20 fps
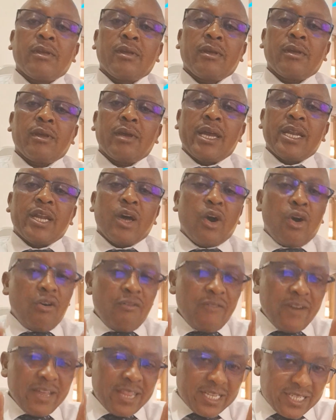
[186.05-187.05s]
And
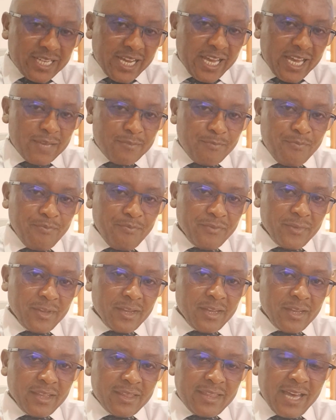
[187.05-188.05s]
over the time,
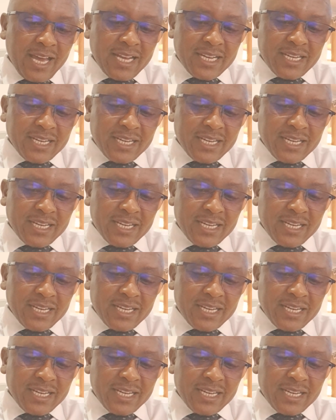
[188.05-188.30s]
that